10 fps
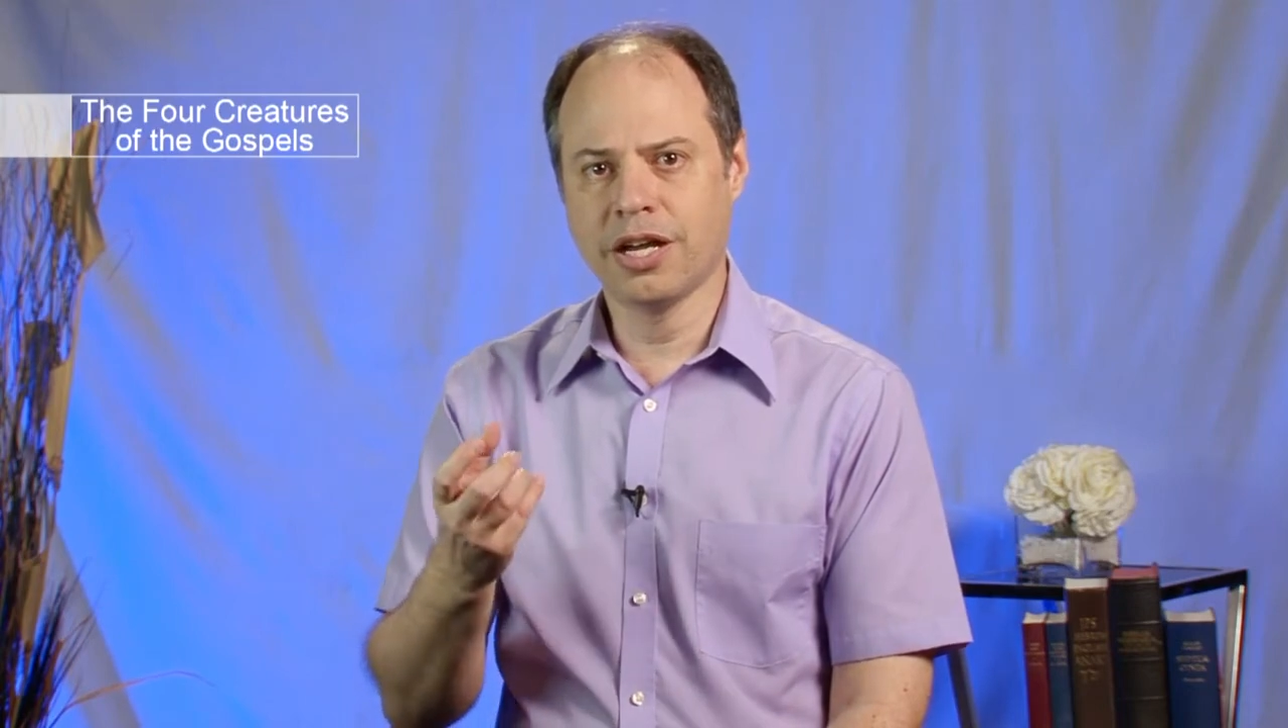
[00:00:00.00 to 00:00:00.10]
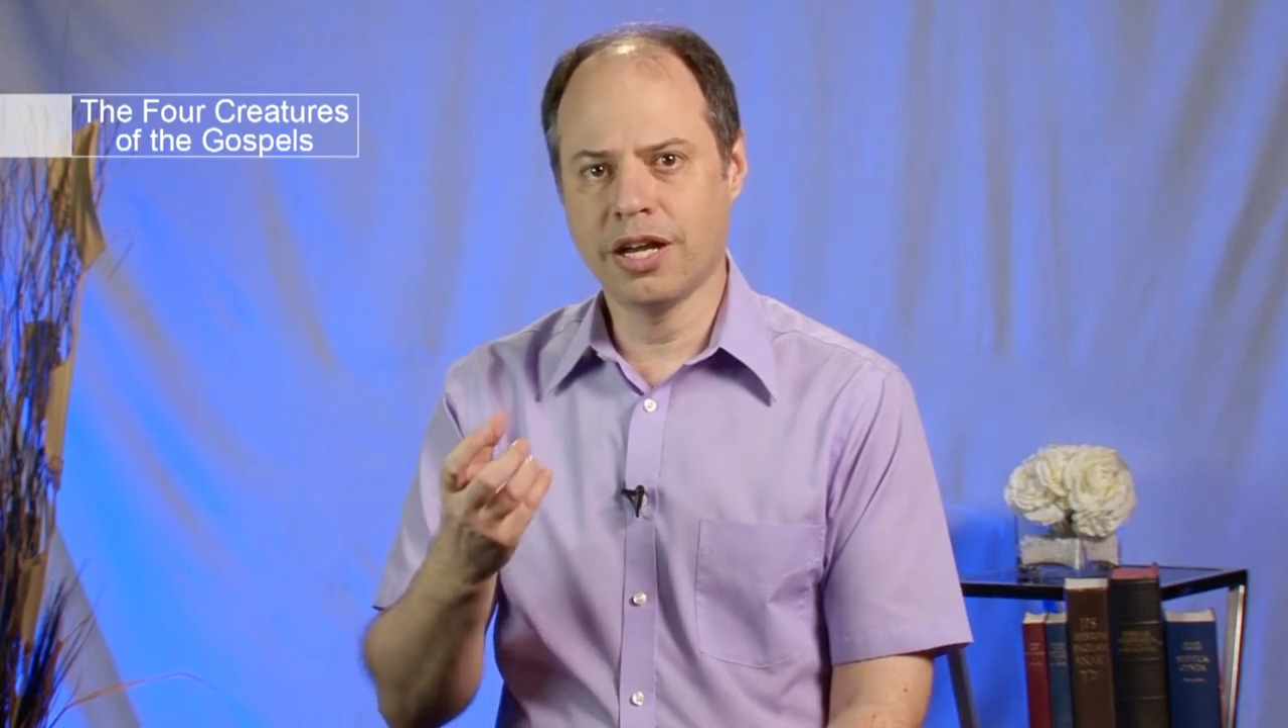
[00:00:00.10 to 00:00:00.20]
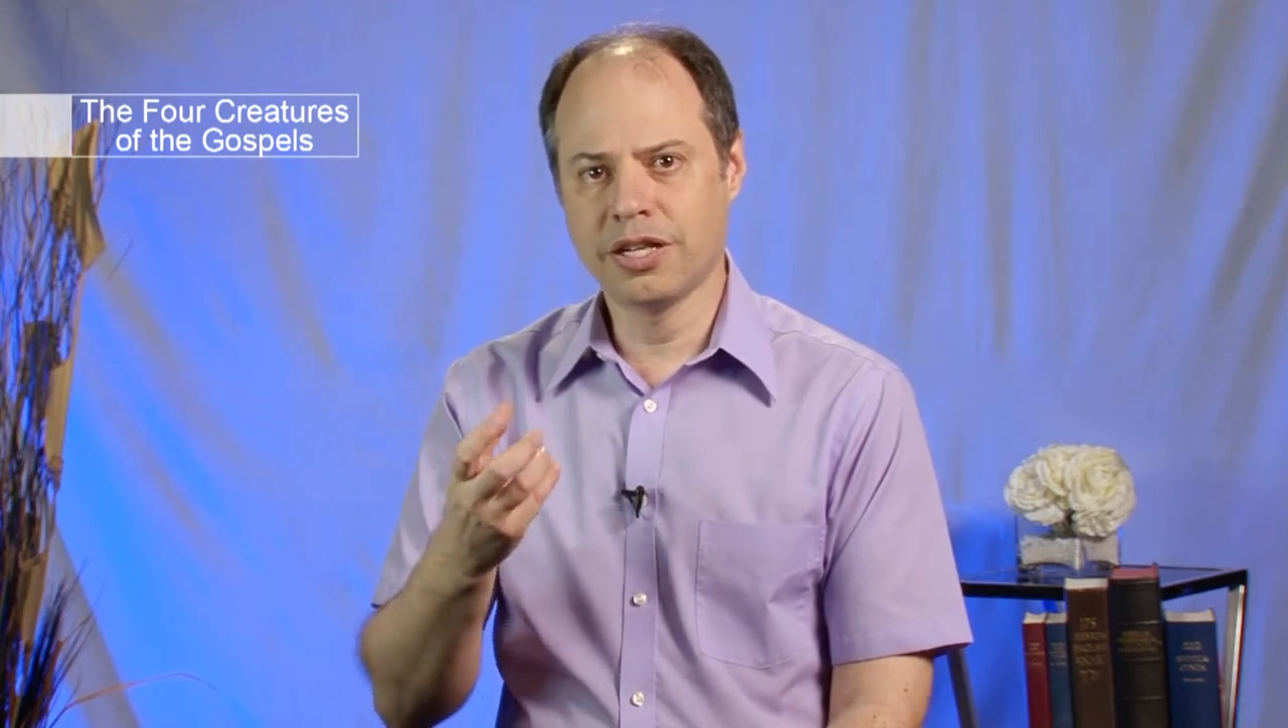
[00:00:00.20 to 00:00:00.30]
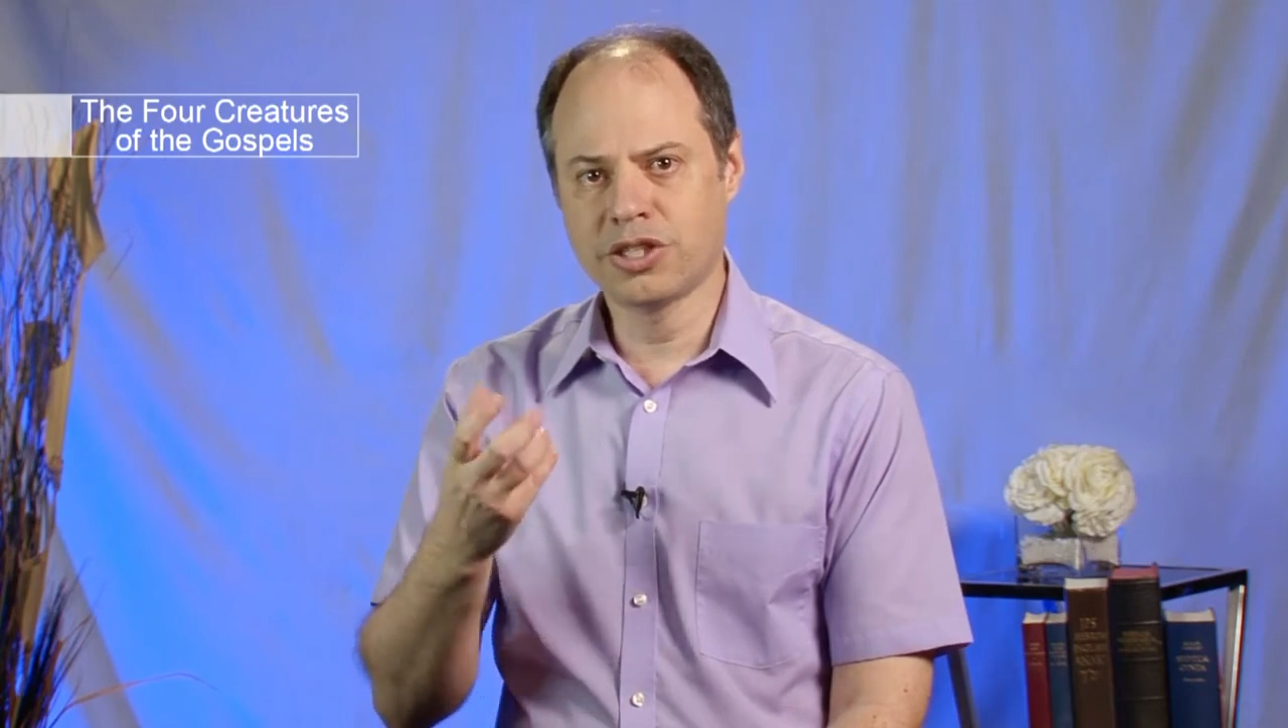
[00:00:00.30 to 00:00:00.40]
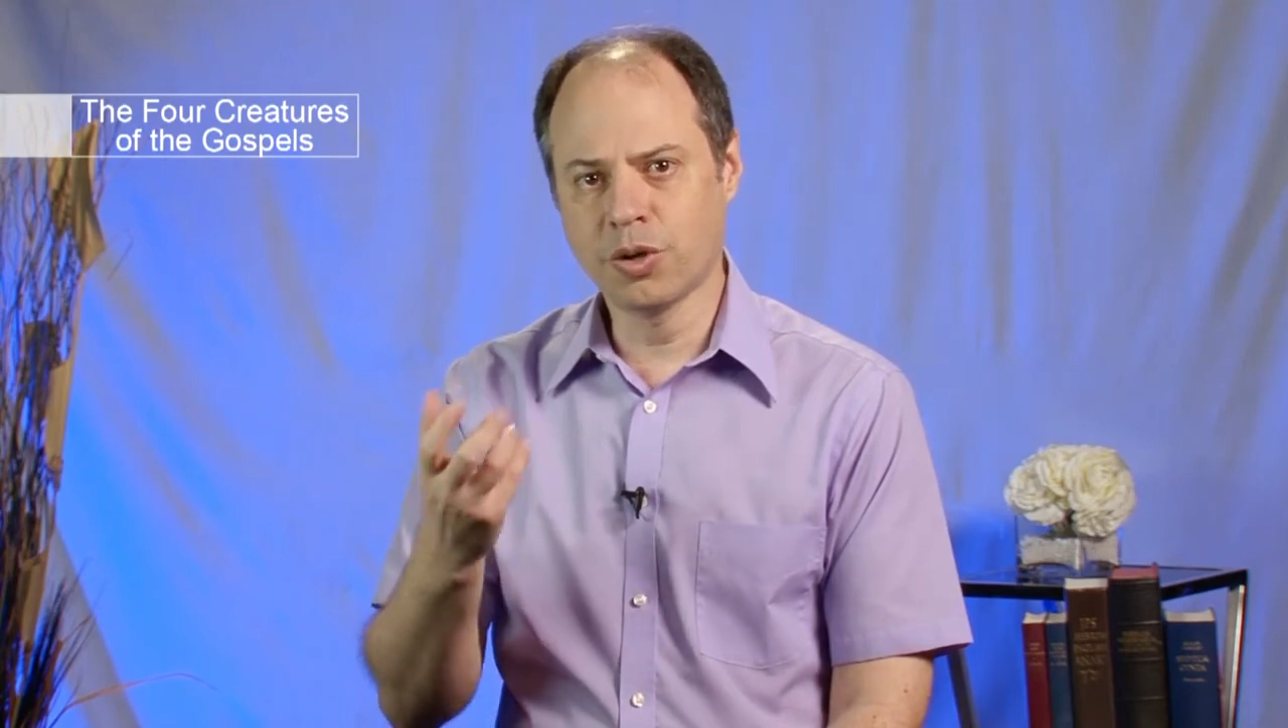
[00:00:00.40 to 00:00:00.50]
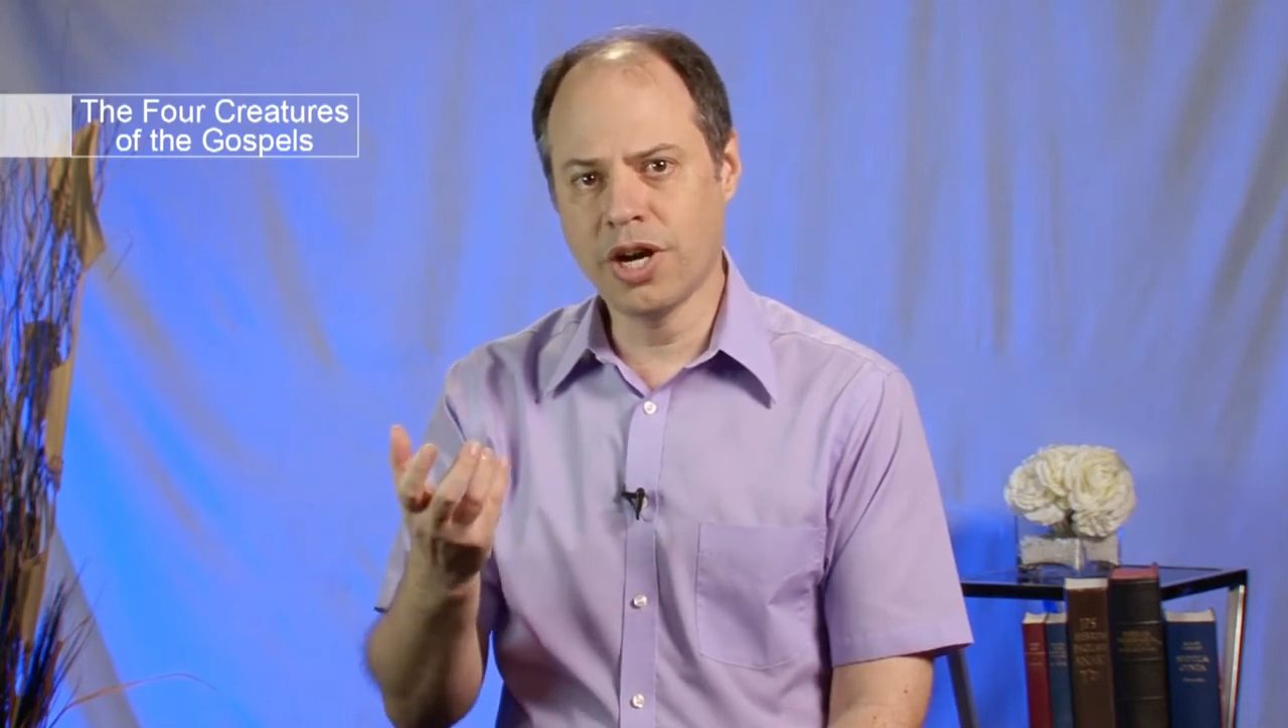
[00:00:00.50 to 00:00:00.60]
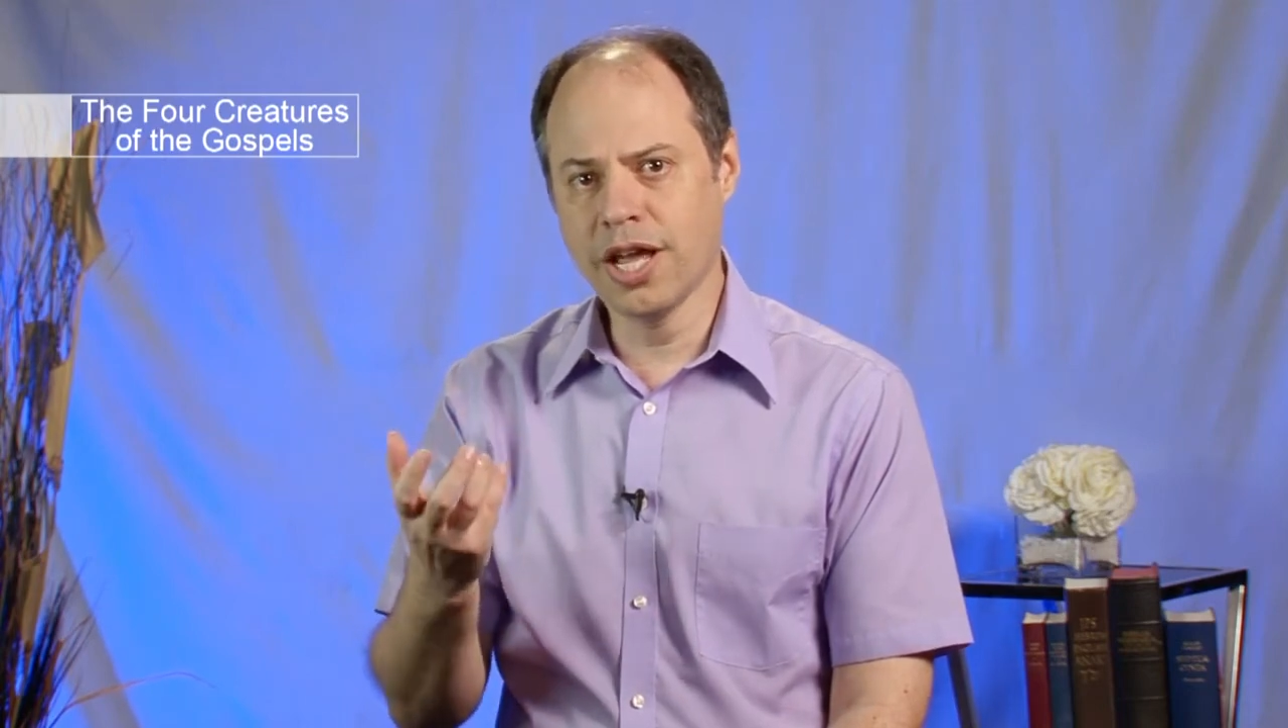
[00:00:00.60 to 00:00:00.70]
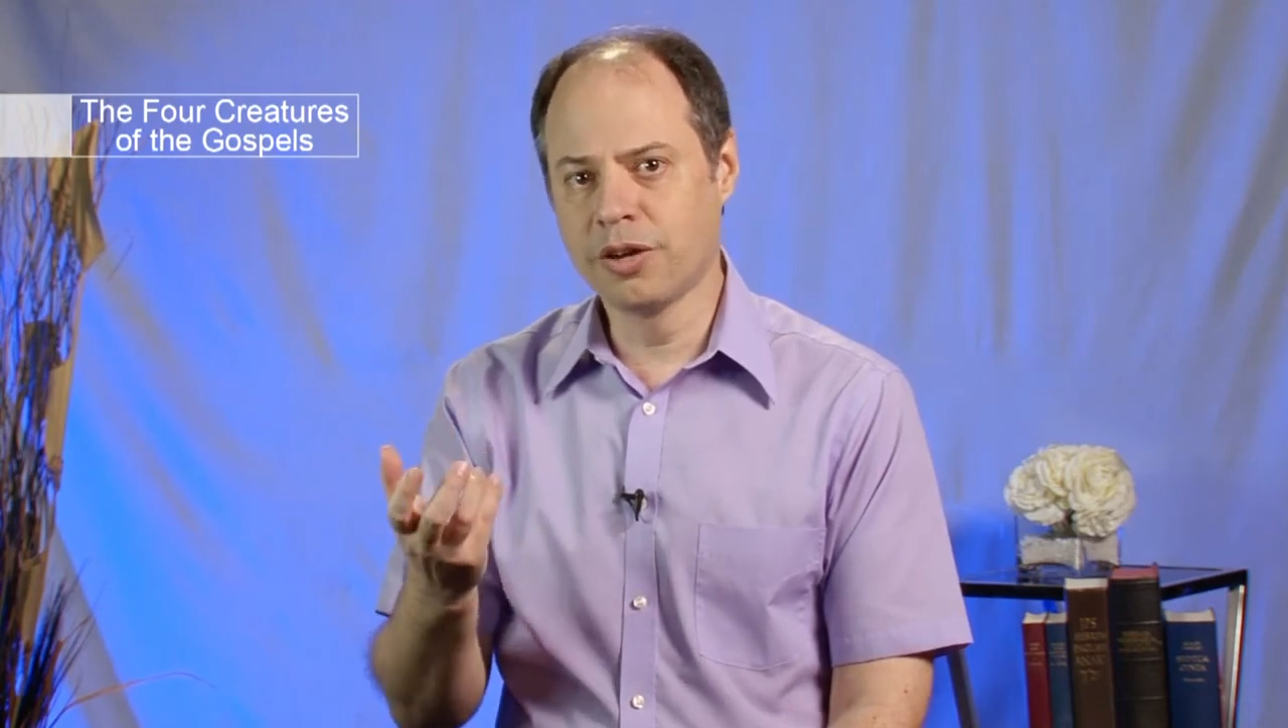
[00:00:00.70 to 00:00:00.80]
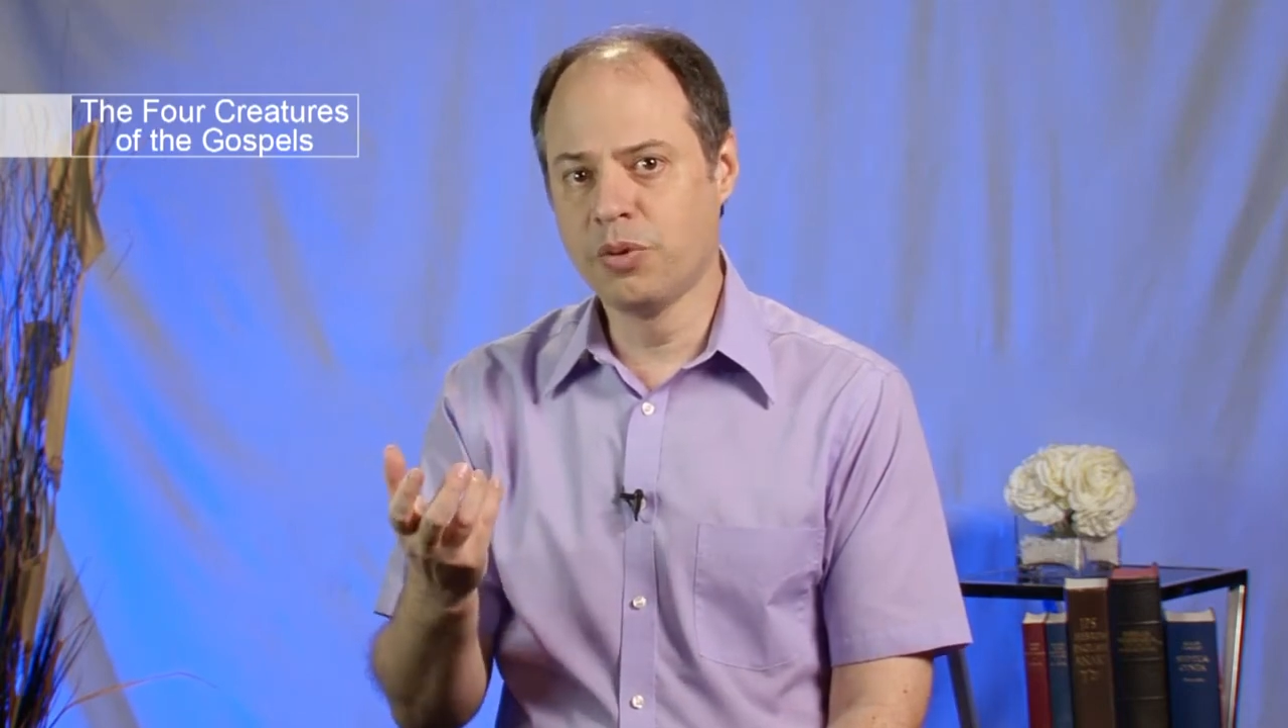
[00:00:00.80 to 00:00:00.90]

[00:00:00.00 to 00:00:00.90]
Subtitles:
a shorthand